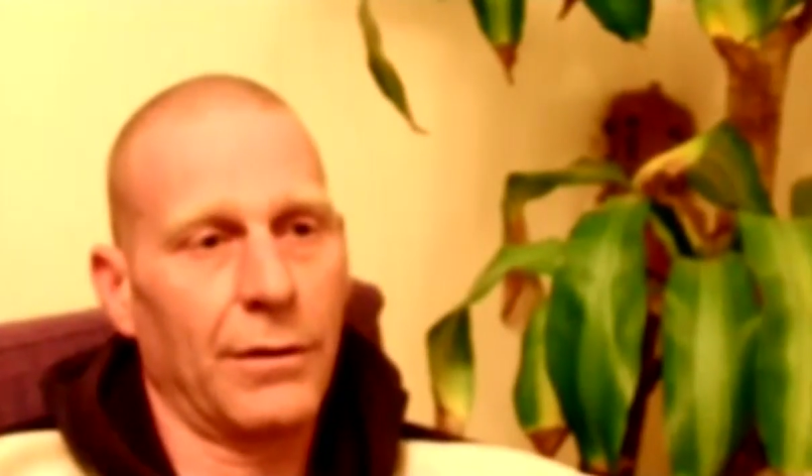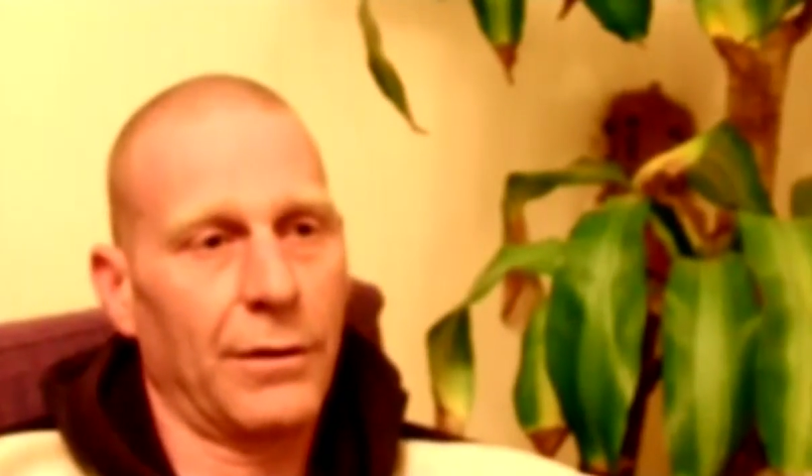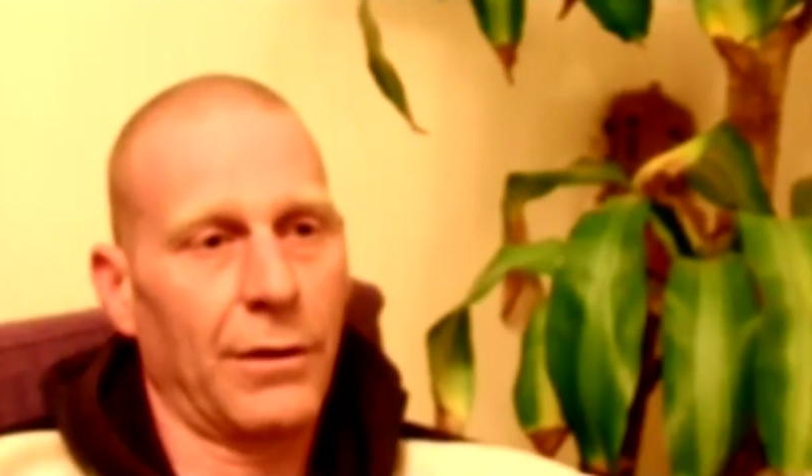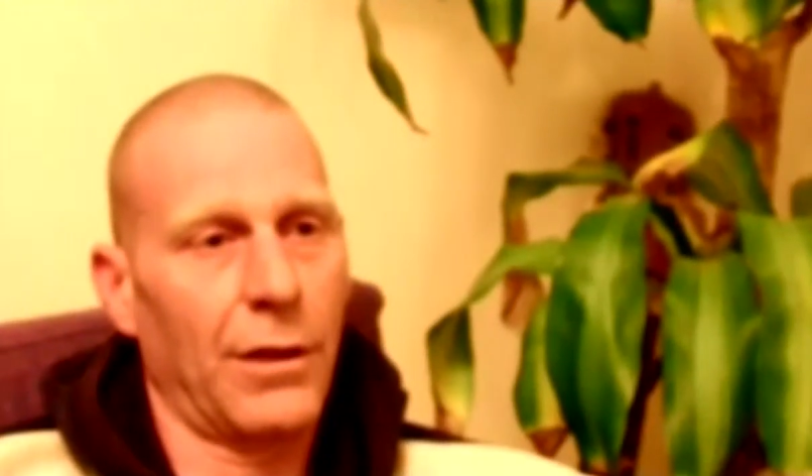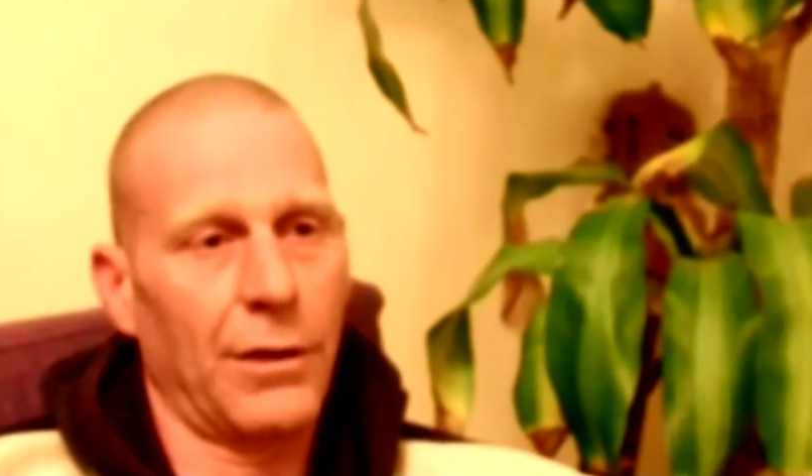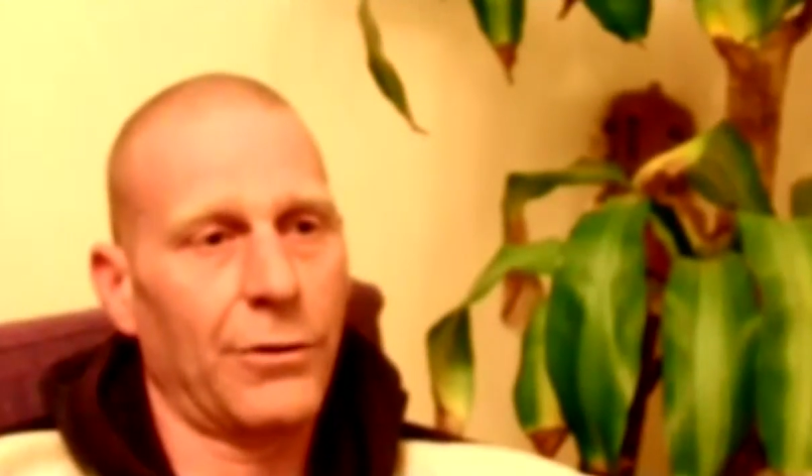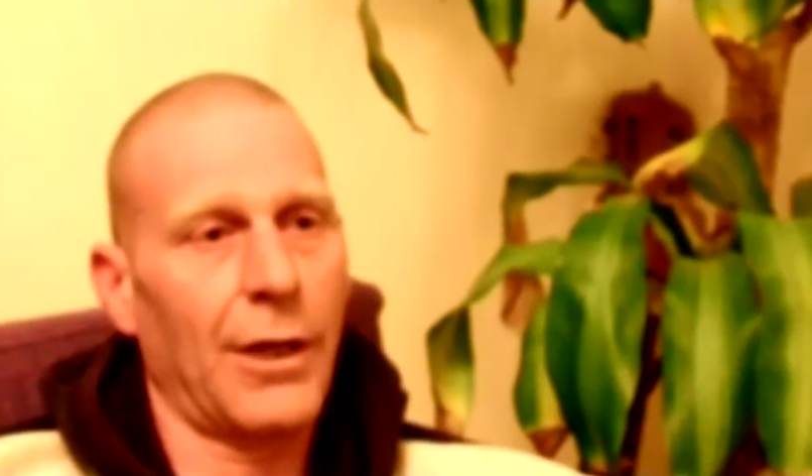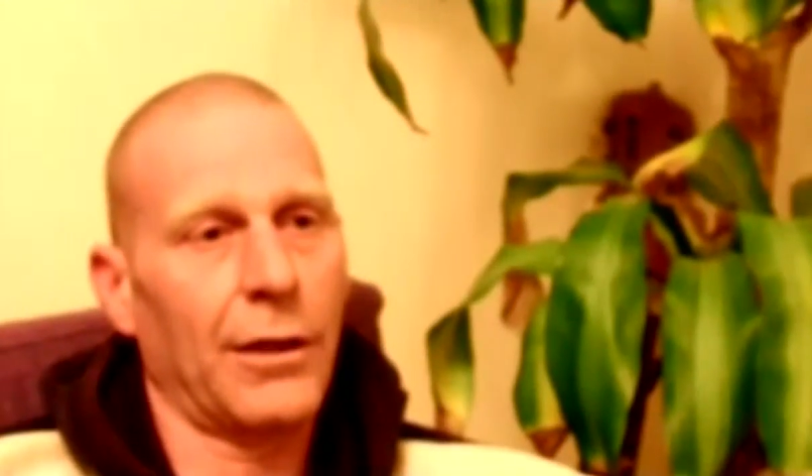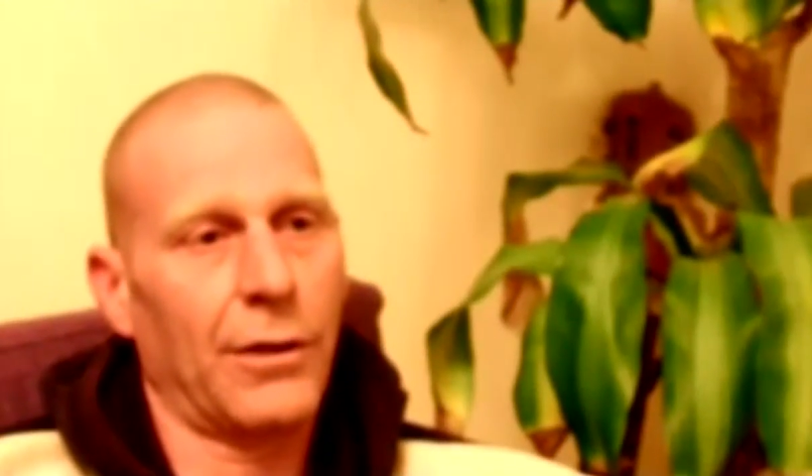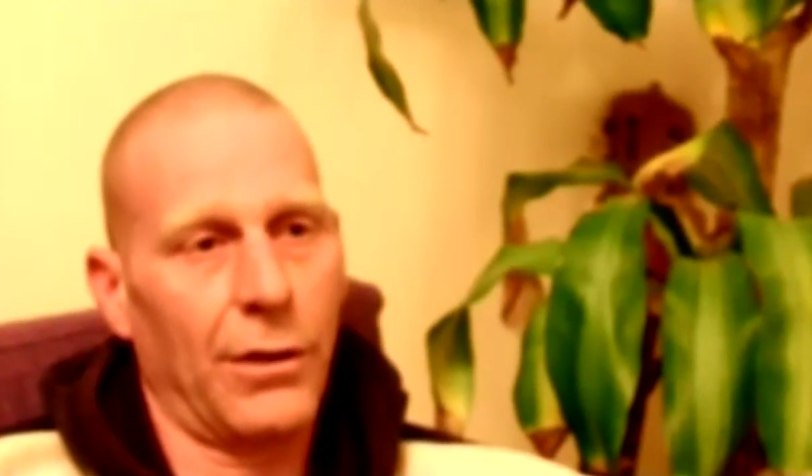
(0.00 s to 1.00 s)
It's a
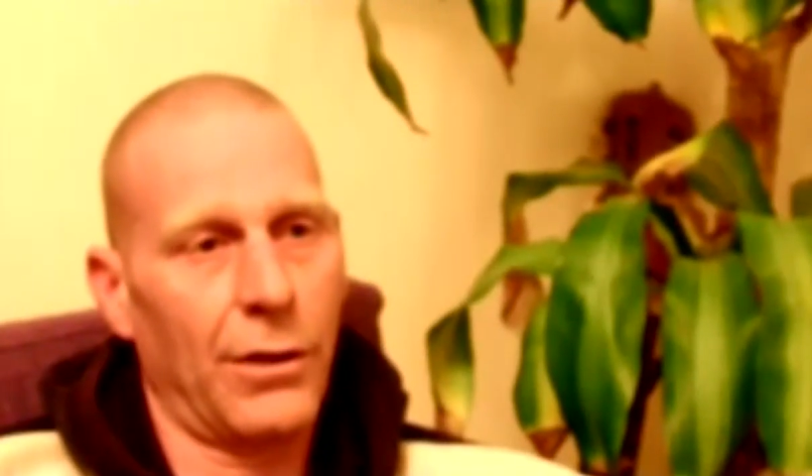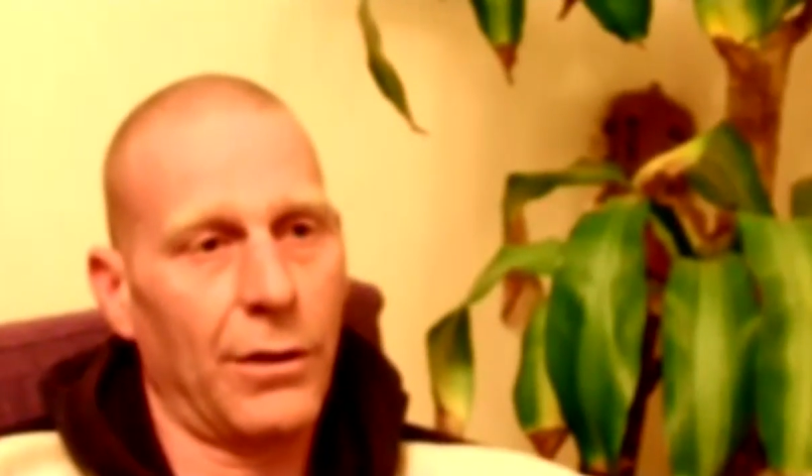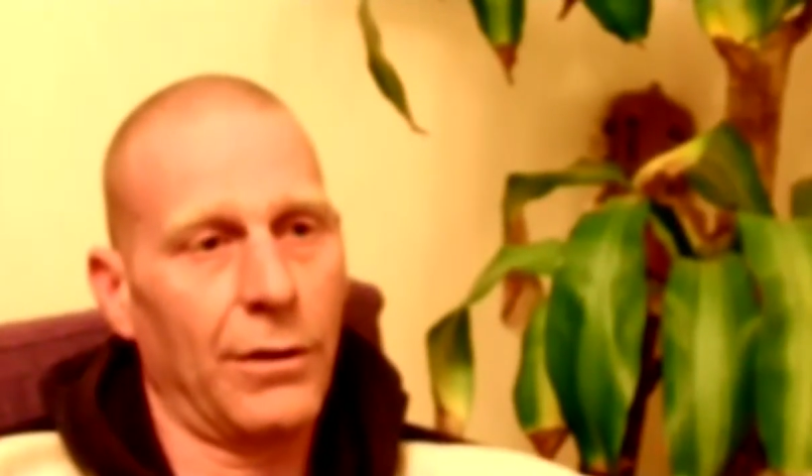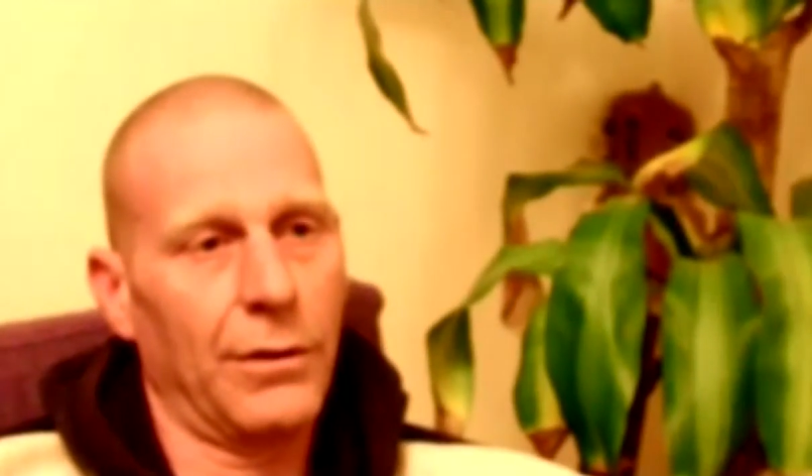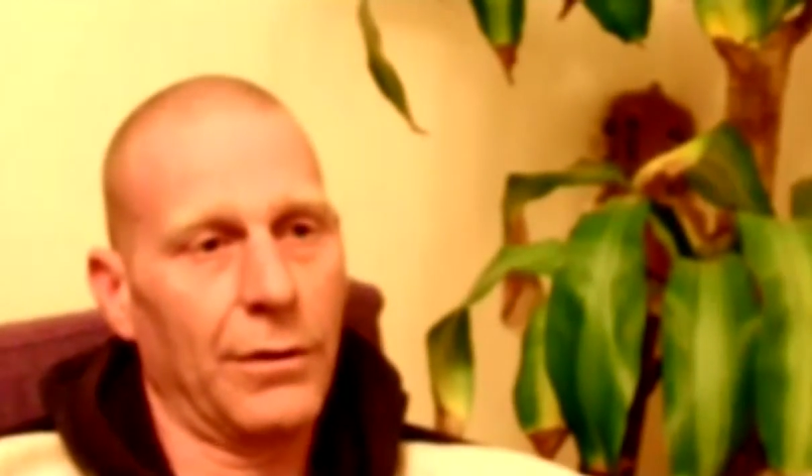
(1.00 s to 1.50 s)
contract court,